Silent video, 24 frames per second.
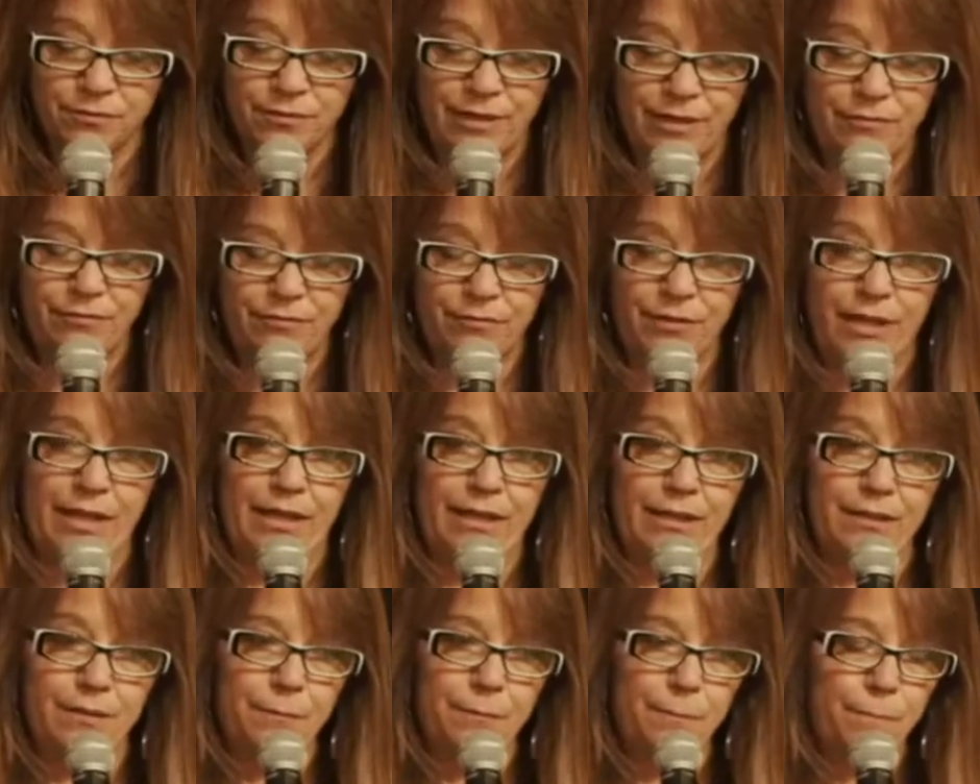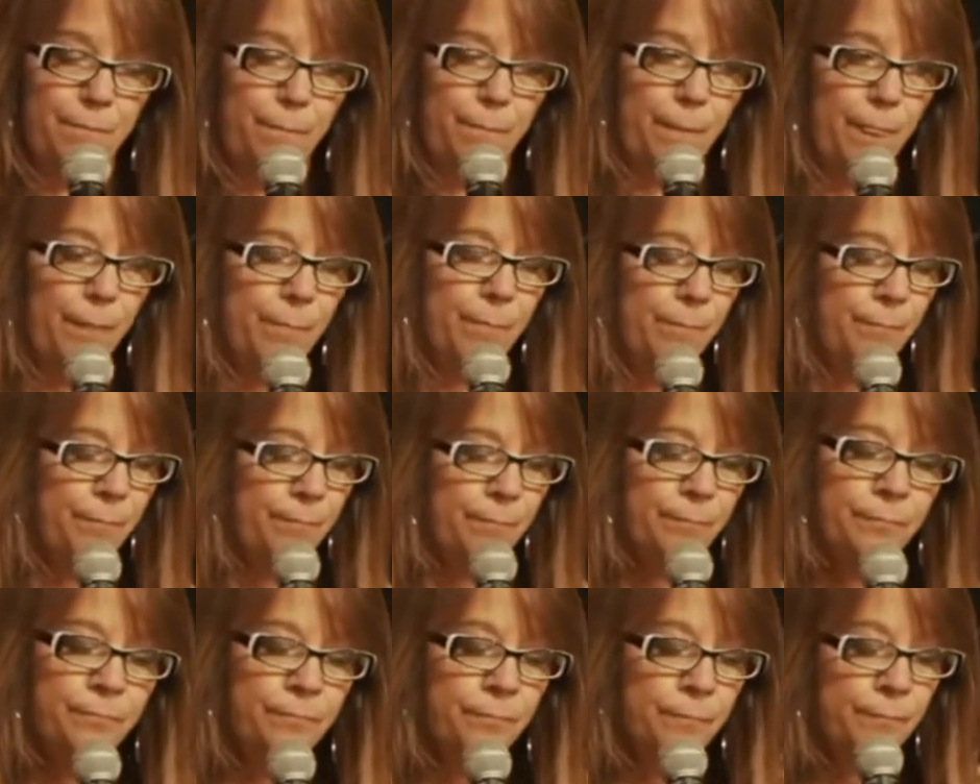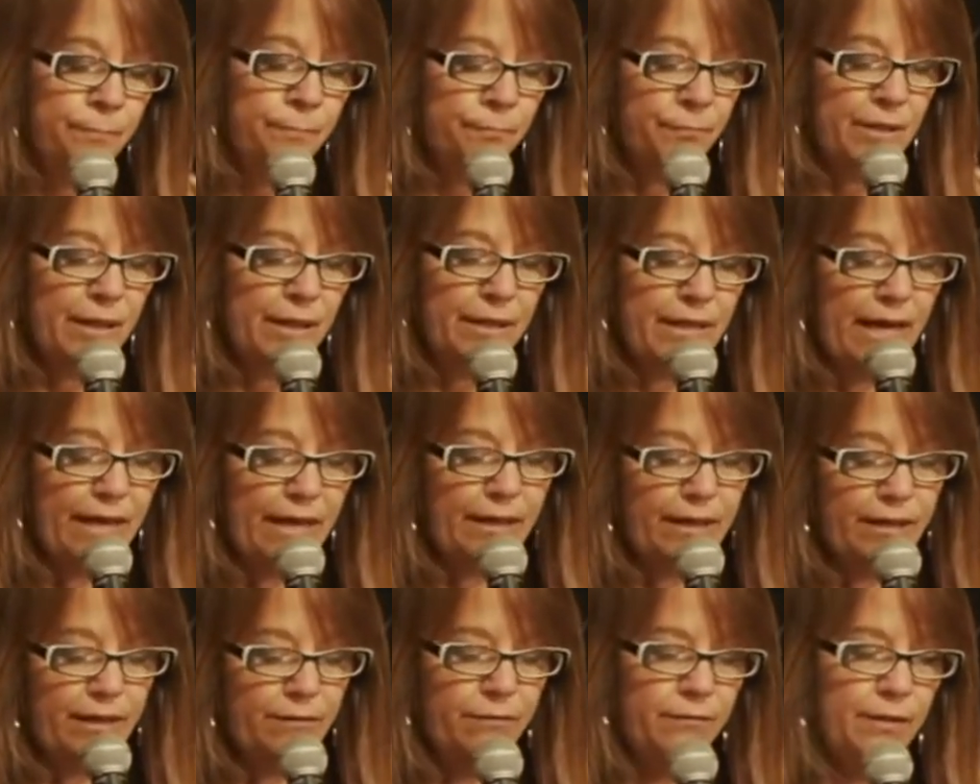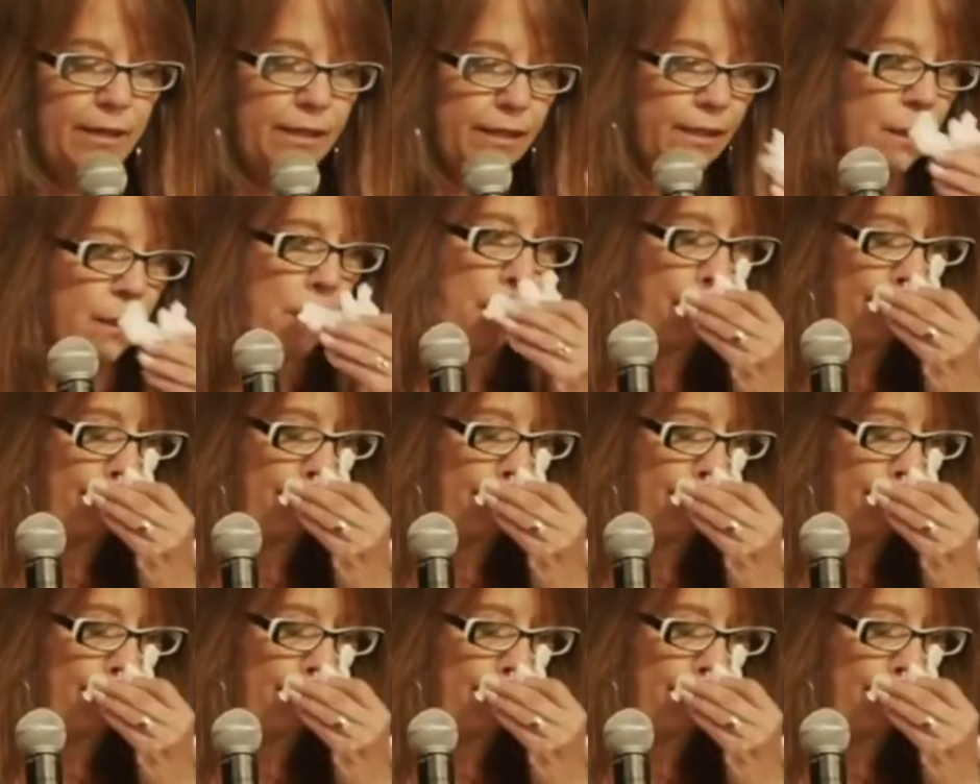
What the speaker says: red flag. That evening,